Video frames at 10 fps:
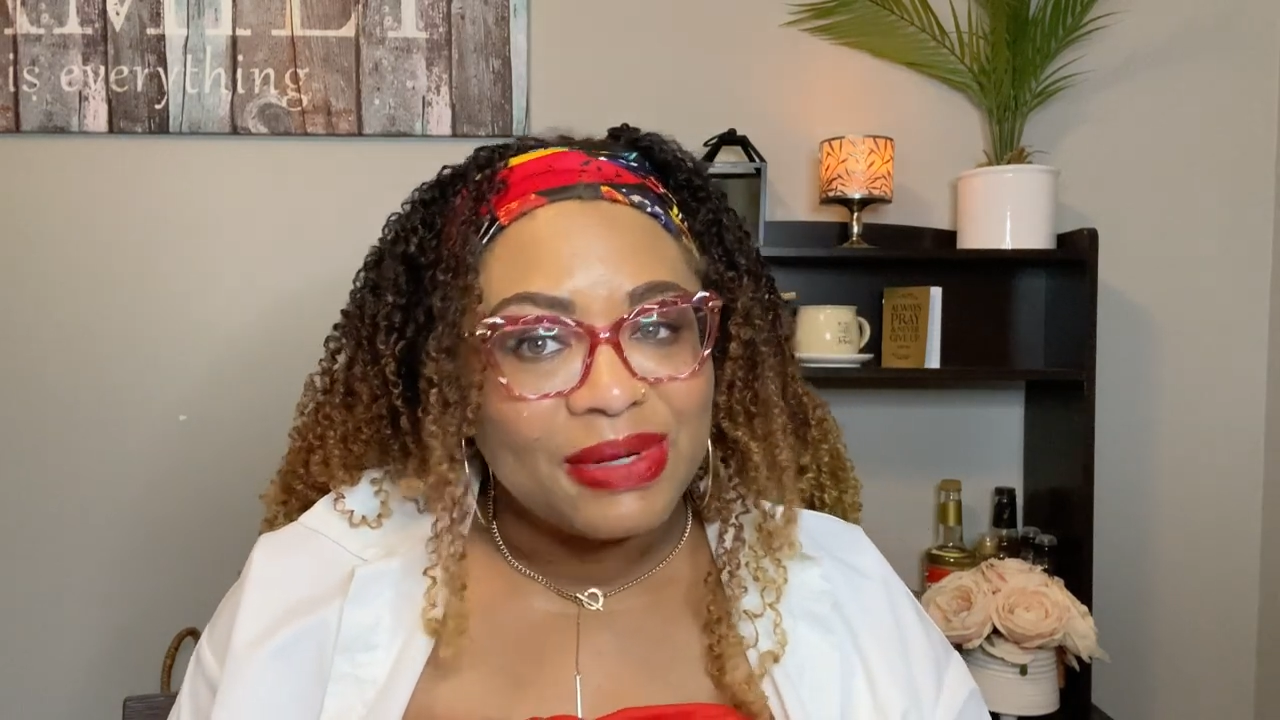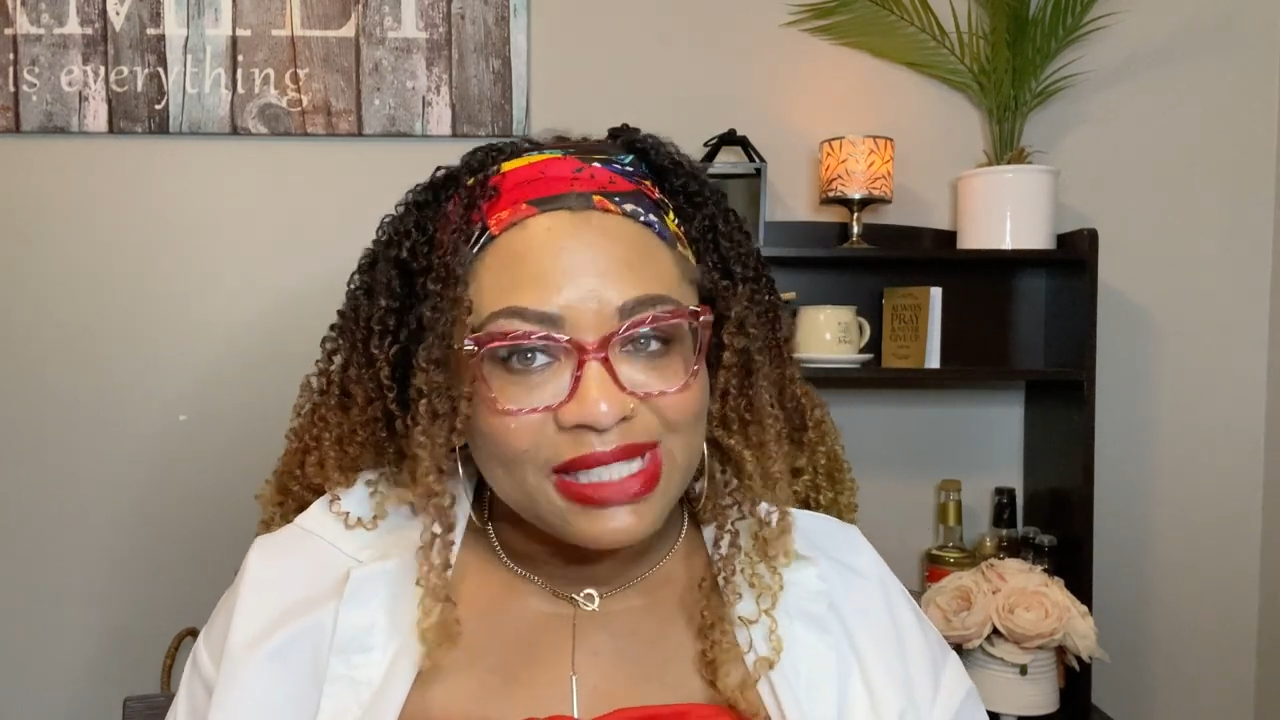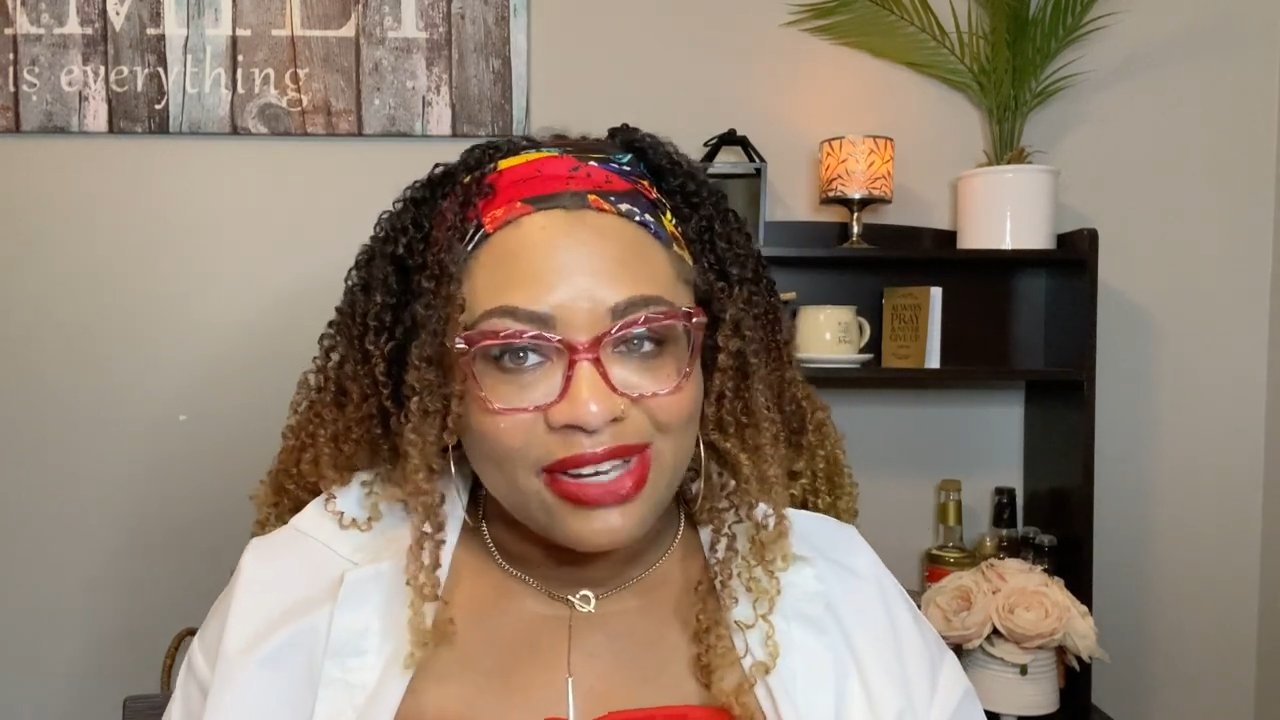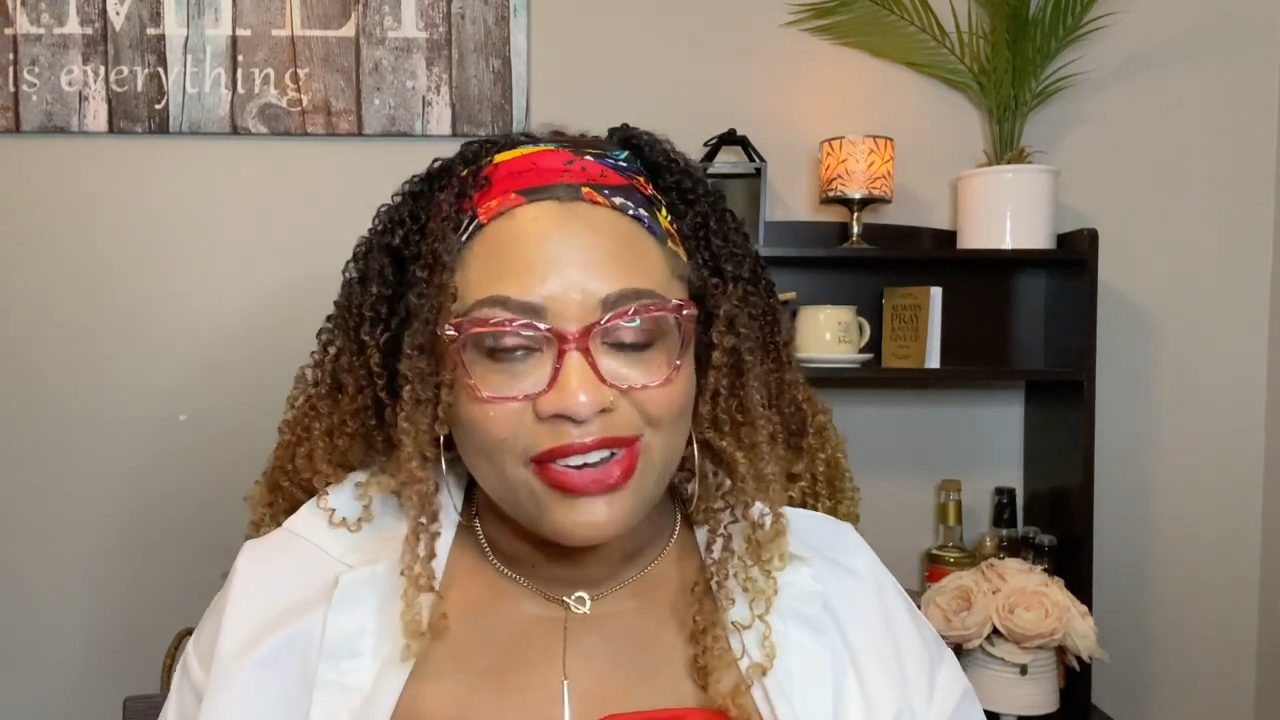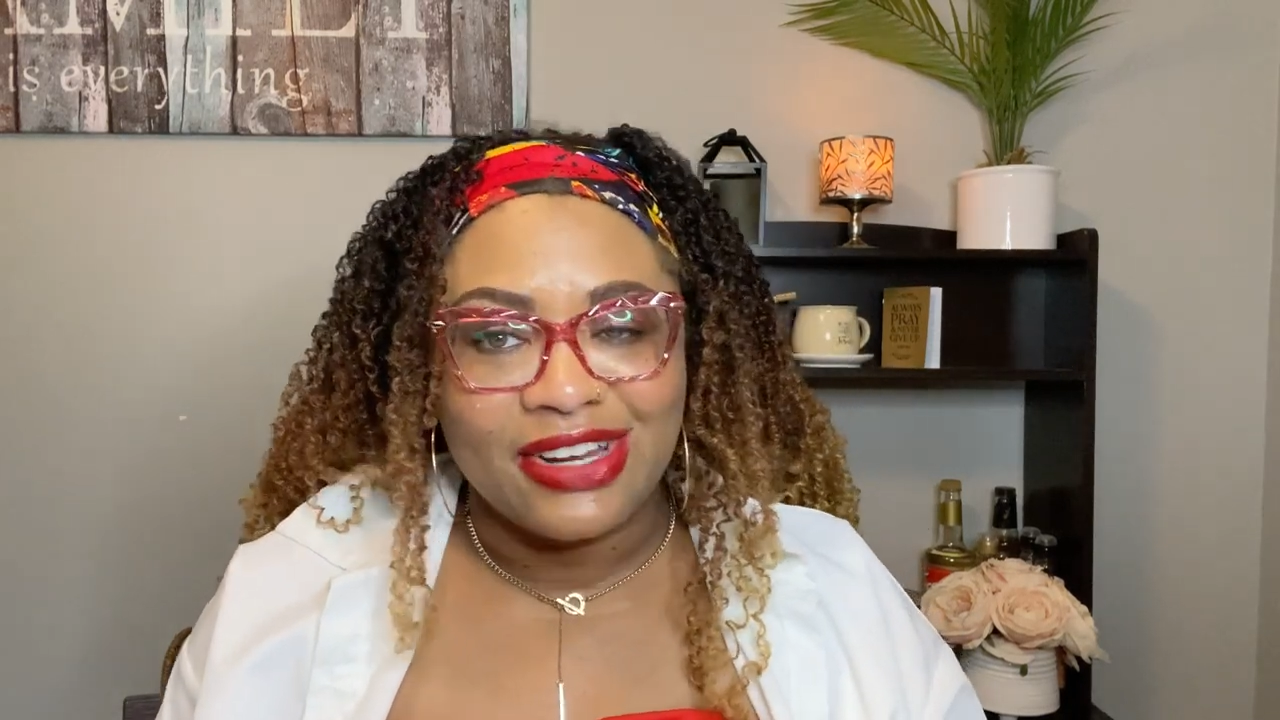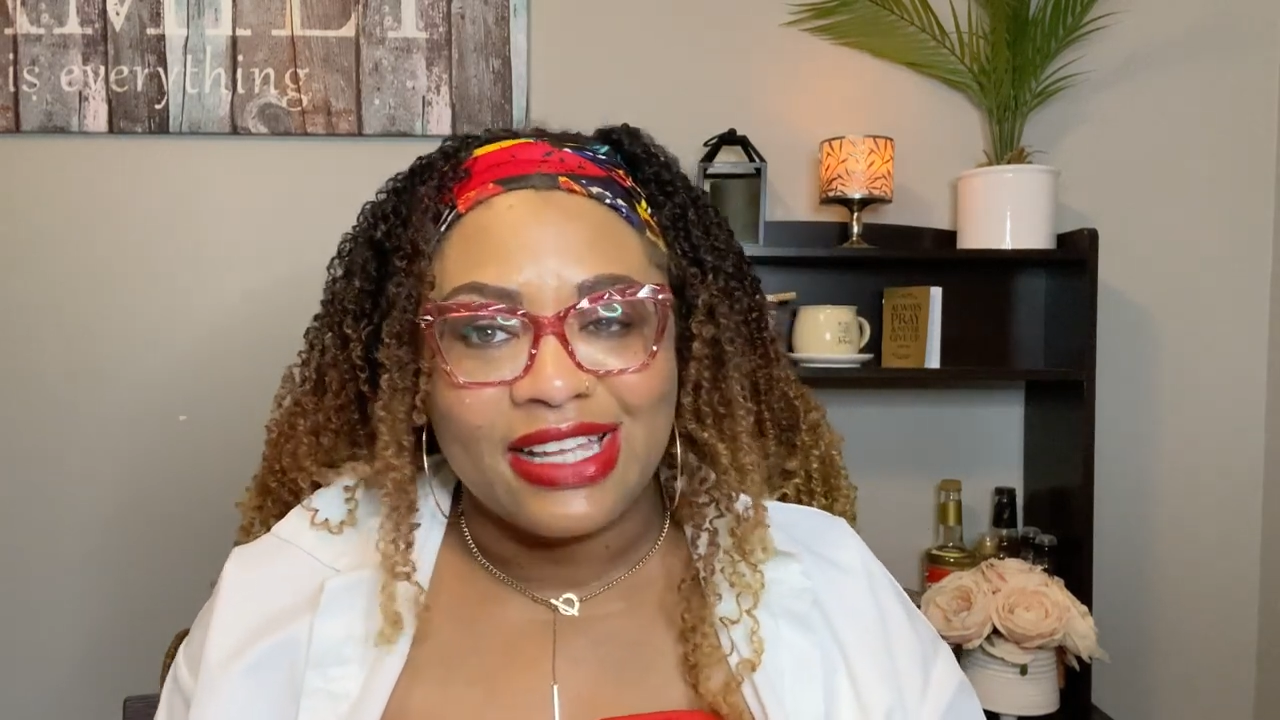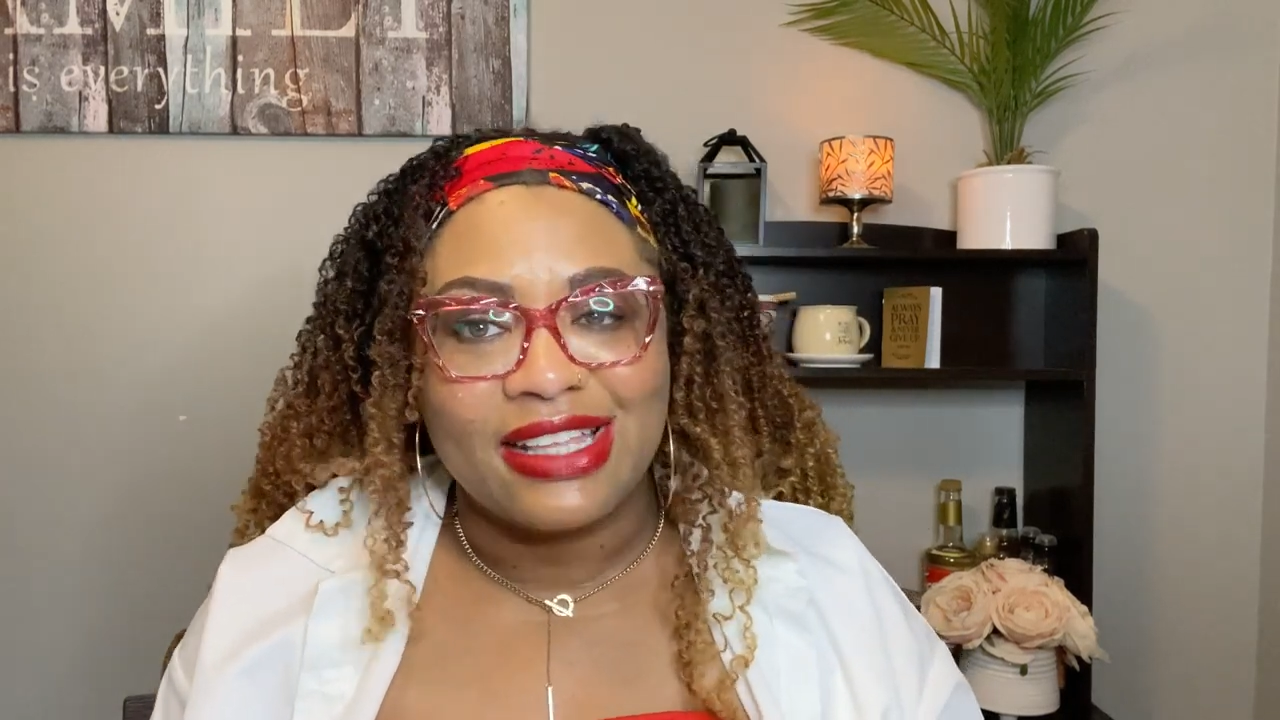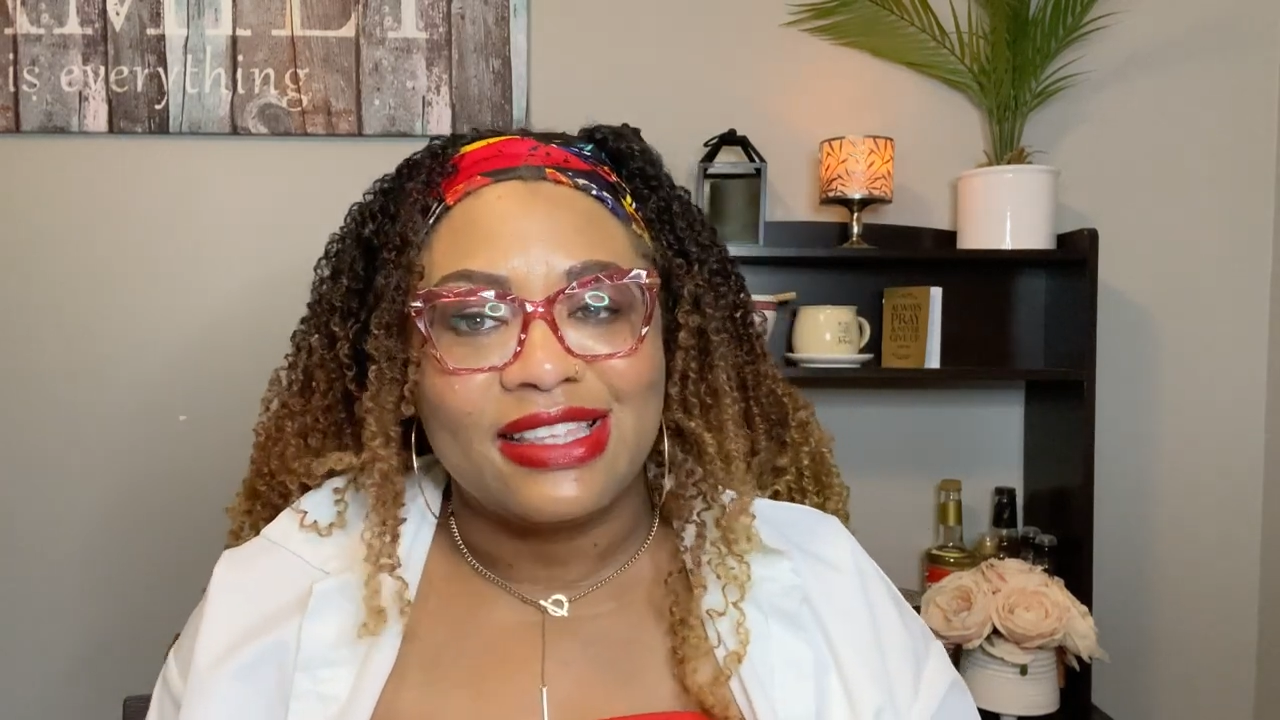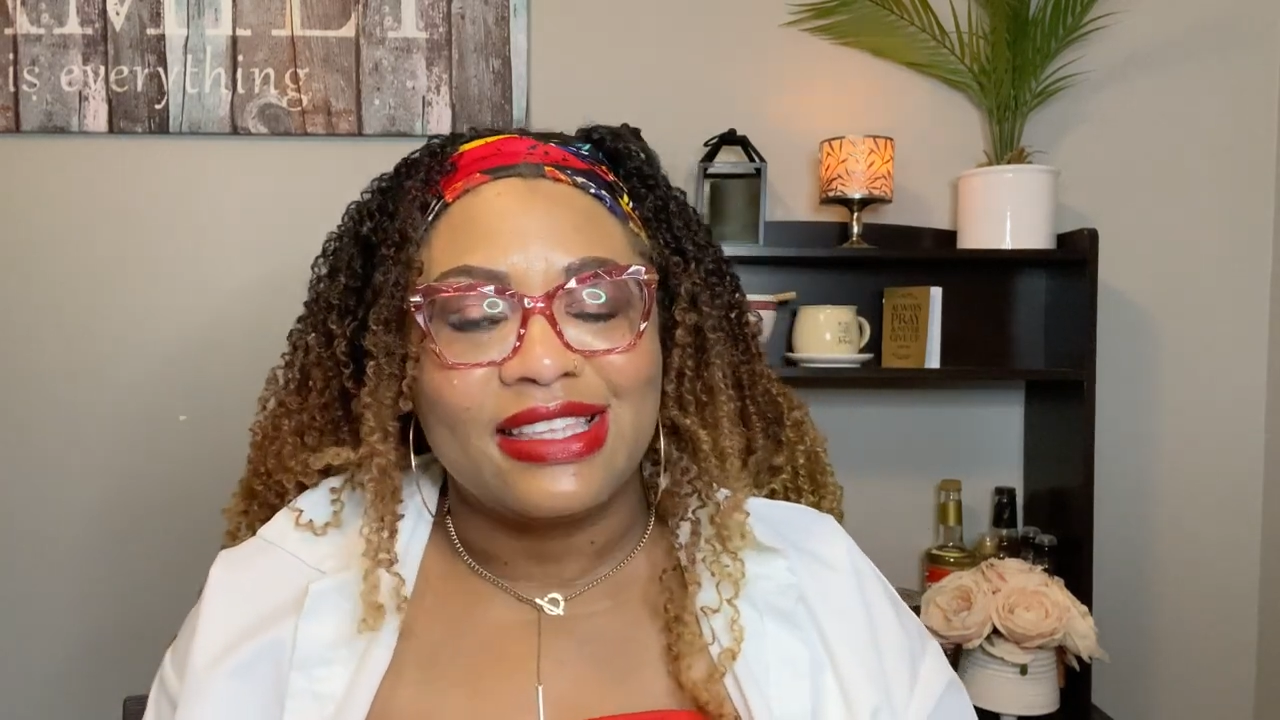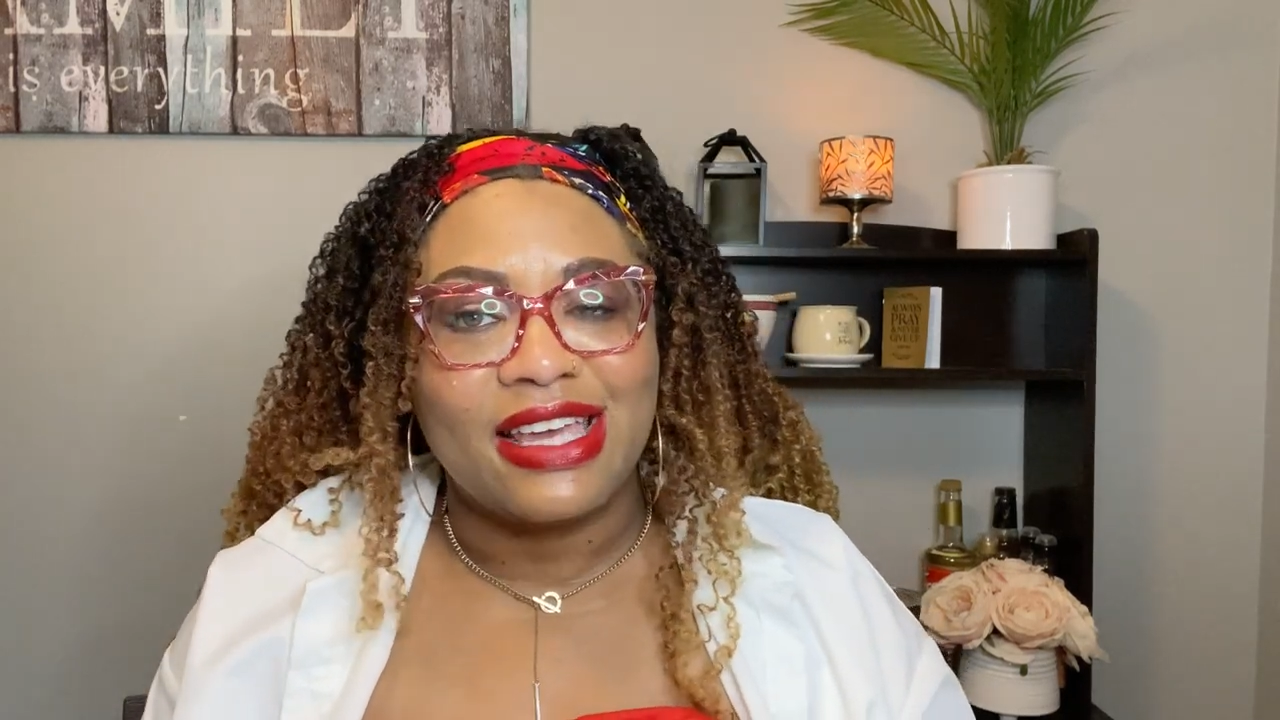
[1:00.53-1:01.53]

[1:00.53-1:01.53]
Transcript: returning,